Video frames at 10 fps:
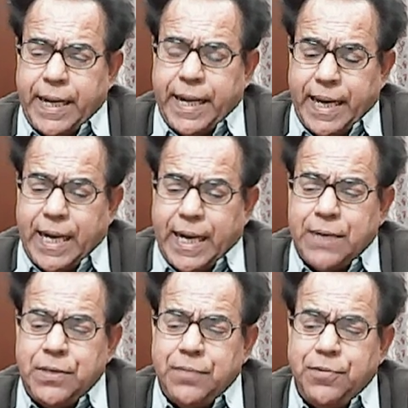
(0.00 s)
and
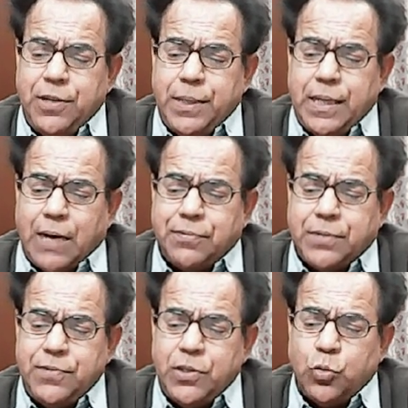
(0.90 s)
we will be left
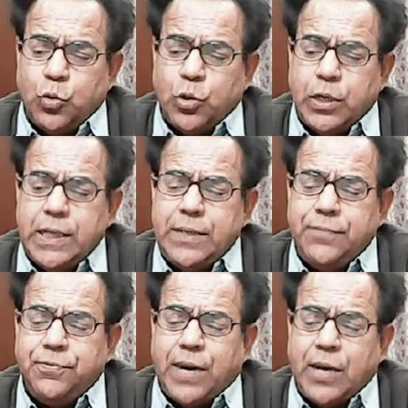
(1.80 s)
with only
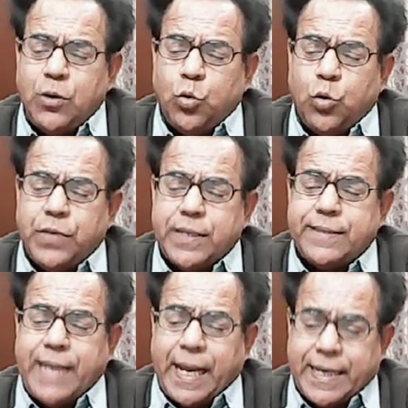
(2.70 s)
1 over
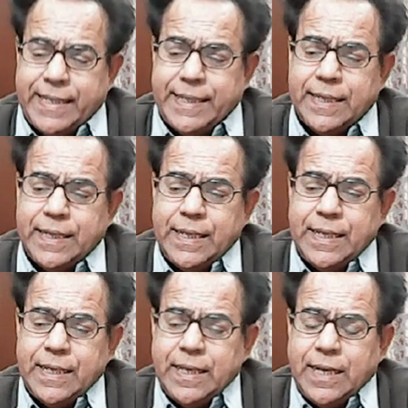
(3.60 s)
second
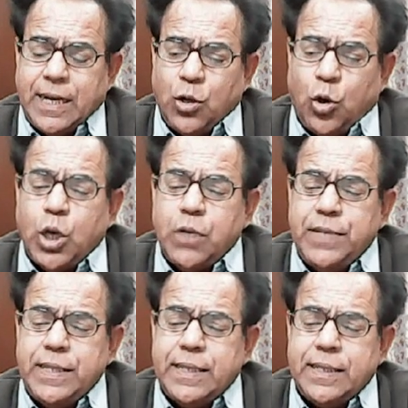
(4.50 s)
along
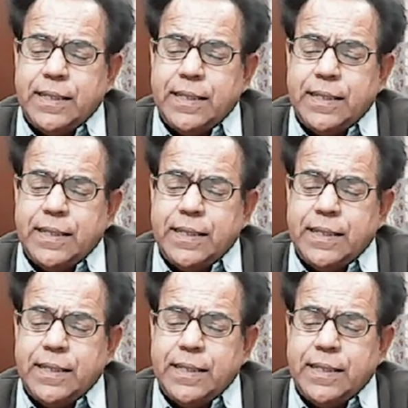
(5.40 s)
with